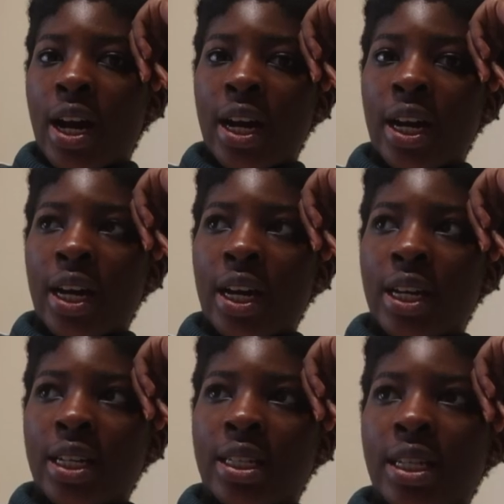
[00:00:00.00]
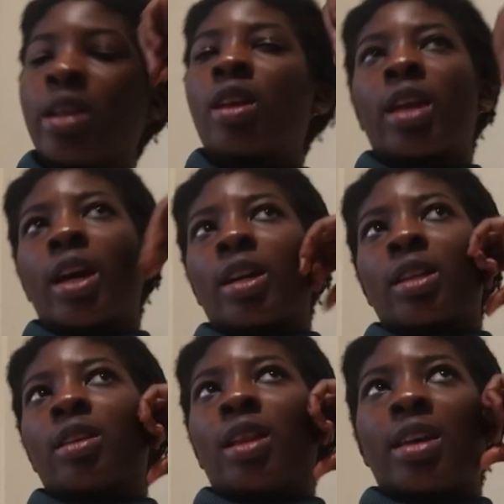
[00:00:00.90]
i did not
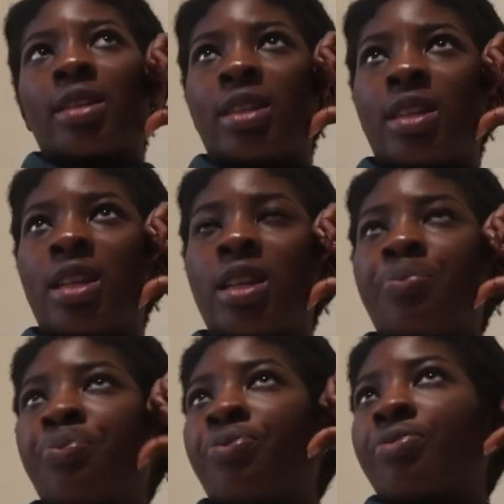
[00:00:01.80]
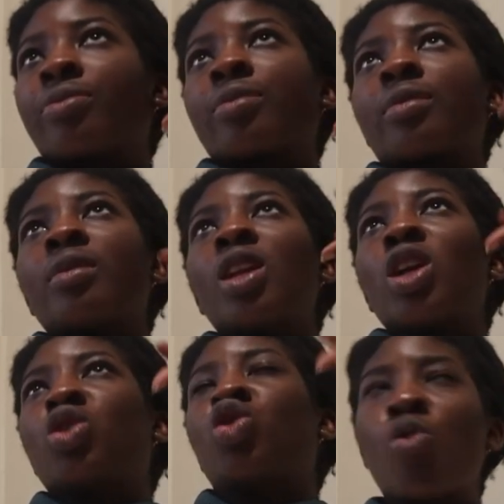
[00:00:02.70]
like the last season
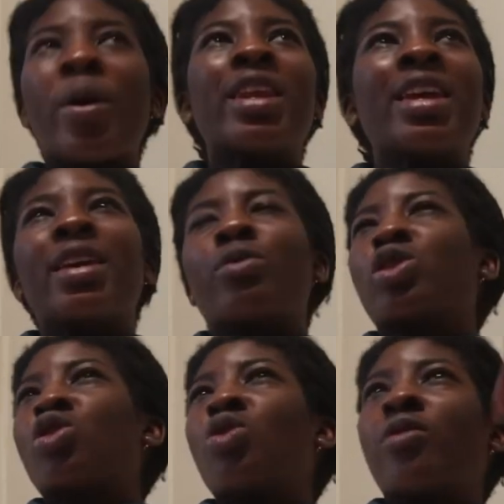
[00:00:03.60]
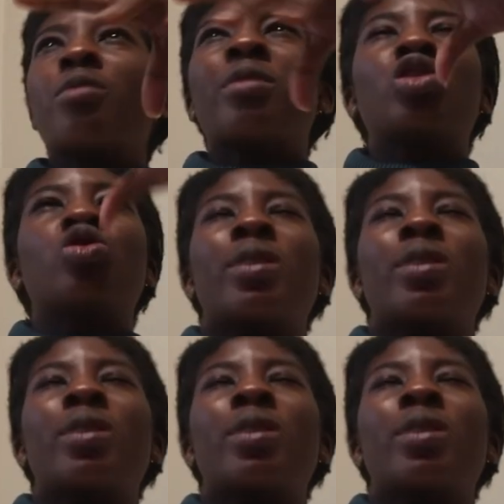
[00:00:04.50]
too many it was a new environment too